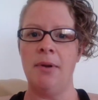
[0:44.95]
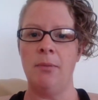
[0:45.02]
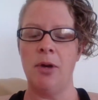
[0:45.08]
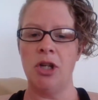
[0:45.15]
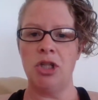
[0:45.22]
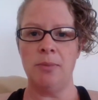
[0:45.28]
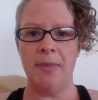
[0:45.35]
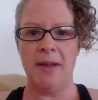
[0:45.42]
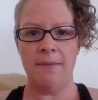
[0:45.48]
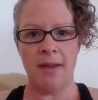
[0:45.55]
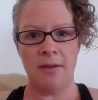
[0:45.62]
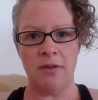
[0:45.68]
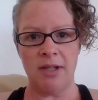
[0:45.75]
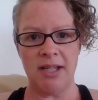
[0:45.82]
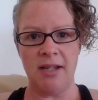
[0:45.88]
and watching my
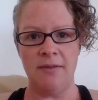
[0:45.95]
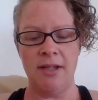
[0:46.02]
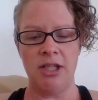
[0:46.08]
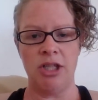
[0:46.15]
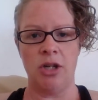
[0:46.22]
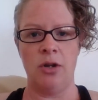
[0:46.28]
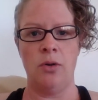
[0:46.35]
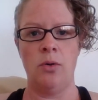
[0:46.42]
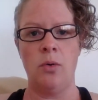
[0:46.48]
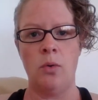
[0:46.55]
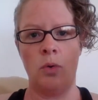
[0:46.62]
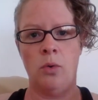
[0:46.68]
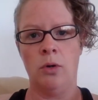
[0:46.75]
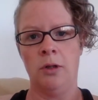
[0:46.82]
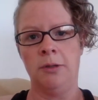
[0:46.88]
favorite TV show
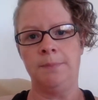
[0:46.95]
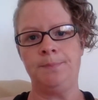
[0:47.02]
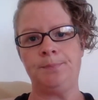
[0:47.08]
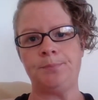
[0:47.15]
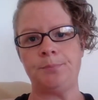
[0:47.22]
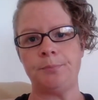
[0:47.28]
or